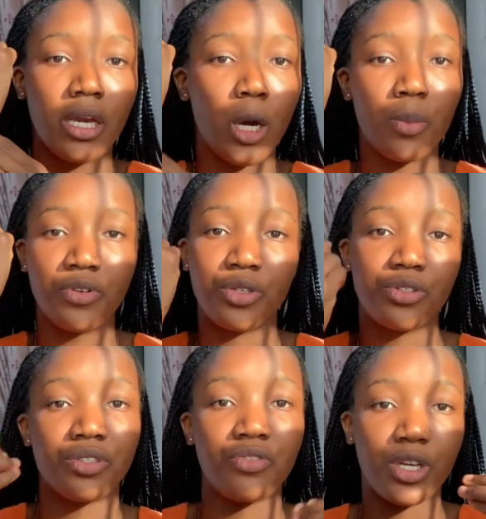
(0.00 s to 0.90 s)
help
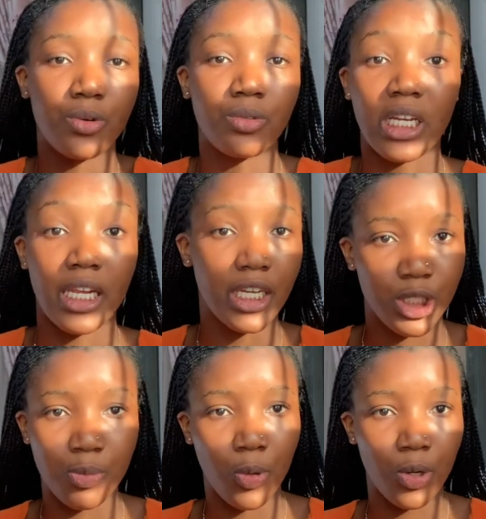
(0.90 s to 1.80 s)
reduce wrinkles and age
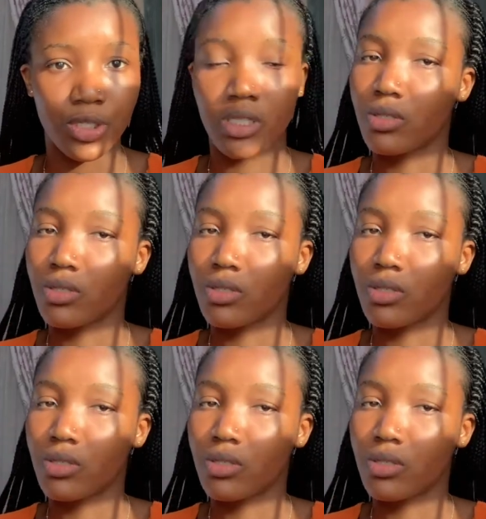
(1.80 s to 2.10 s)
spots.